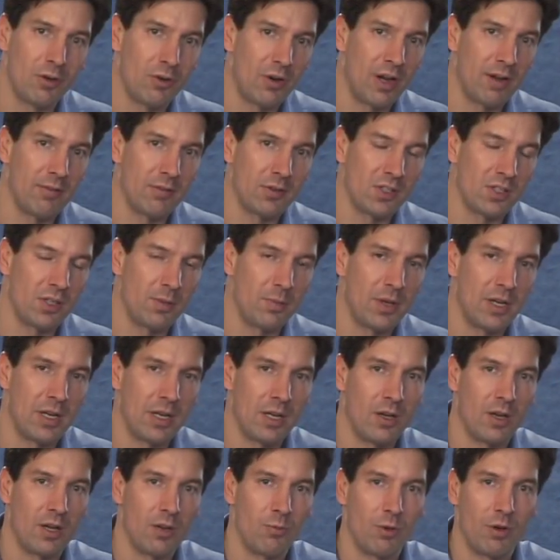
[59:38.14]
drivers
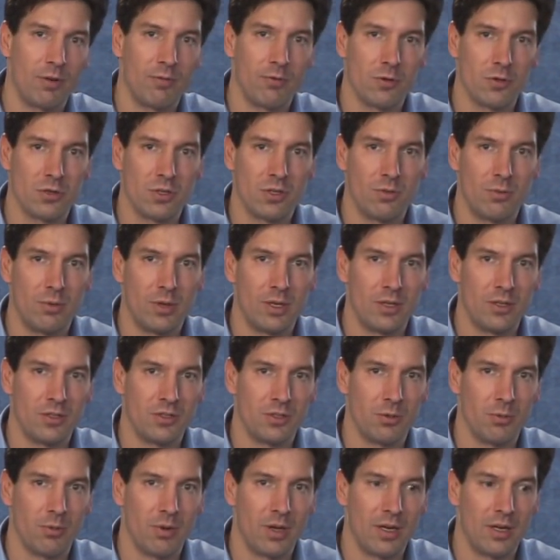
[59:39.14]
depending on what version of Windows
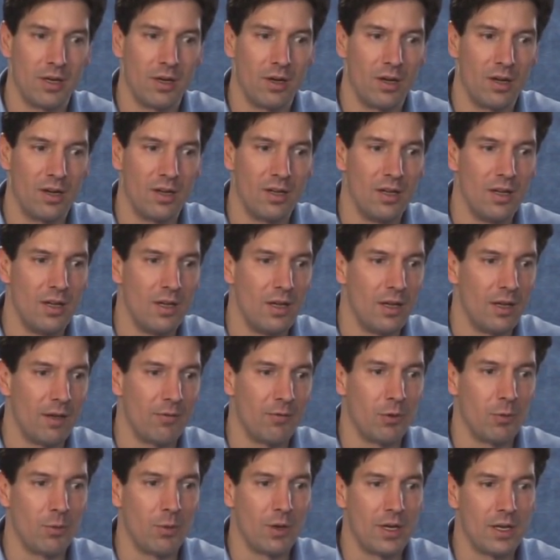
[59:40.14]
you're running on. If
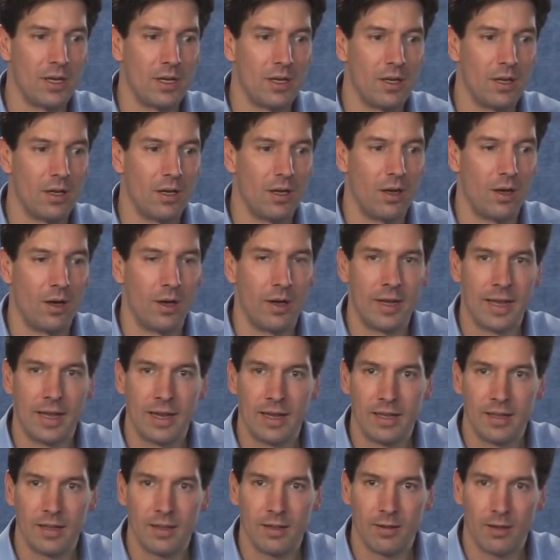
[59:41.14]
you're running on
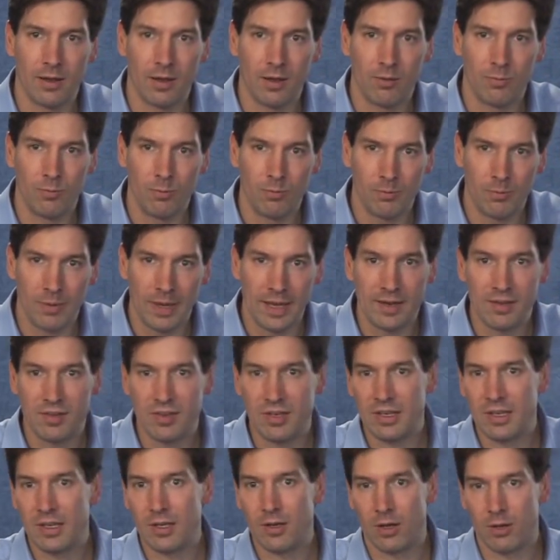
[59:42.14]
any on
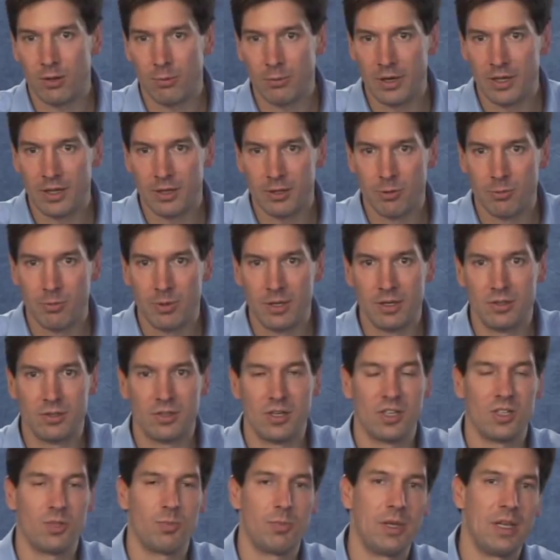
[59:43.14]
NT all the way through Windows
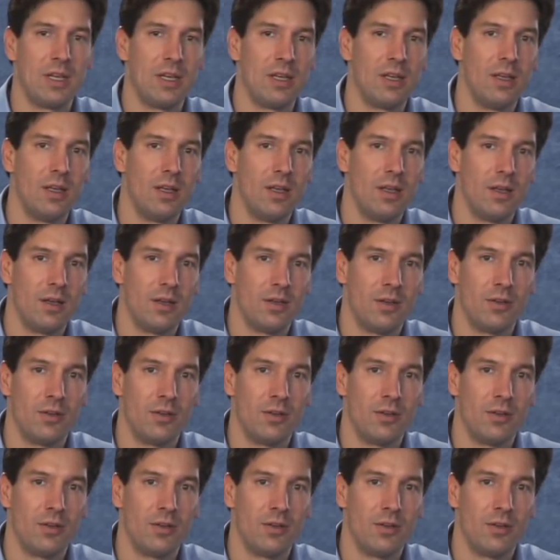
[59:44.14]
XP, it